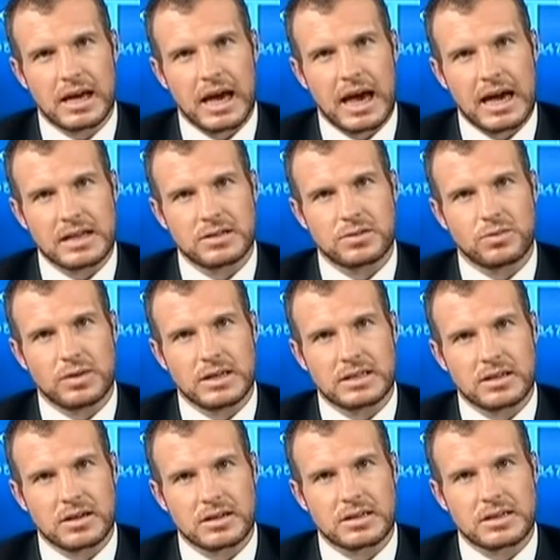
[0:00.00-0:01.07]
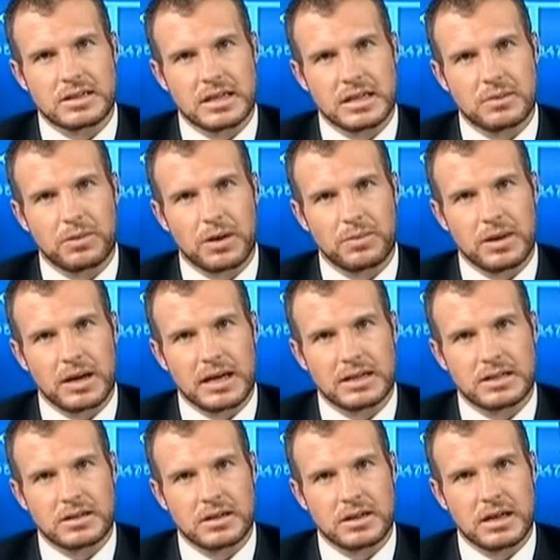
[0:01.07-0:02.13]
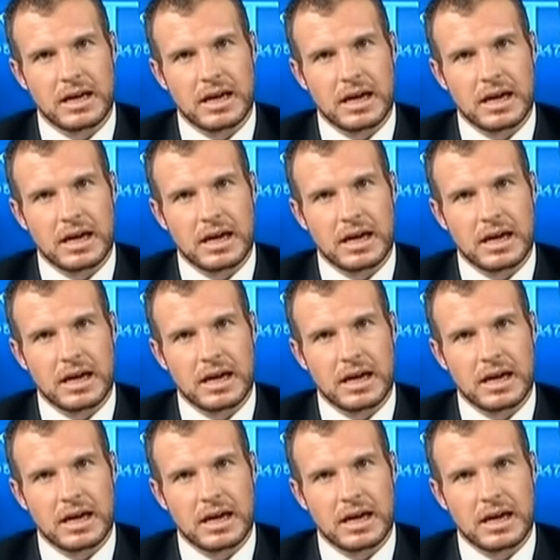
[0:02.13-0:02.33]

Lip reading: as we start to see the population